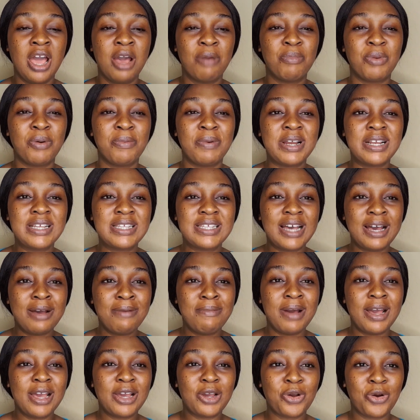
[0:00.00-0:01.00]
But by the
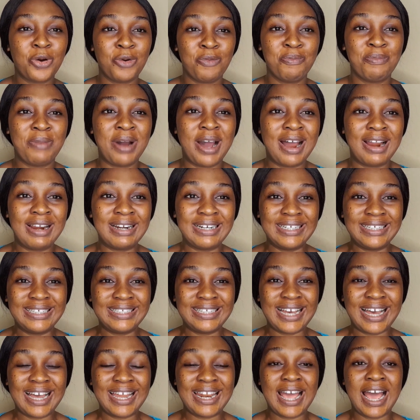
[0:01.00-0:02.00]
time I got
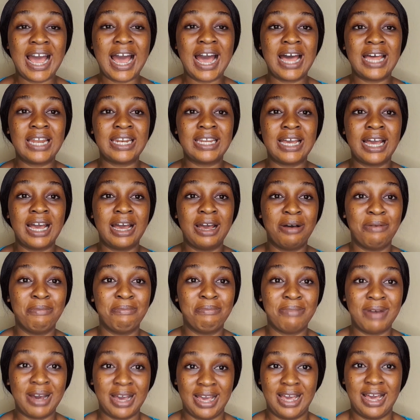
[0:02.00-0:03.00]
married and had
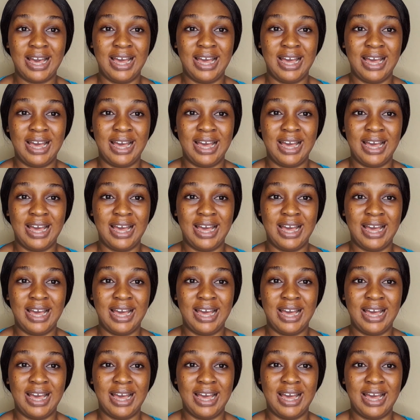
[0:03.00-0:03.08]
my,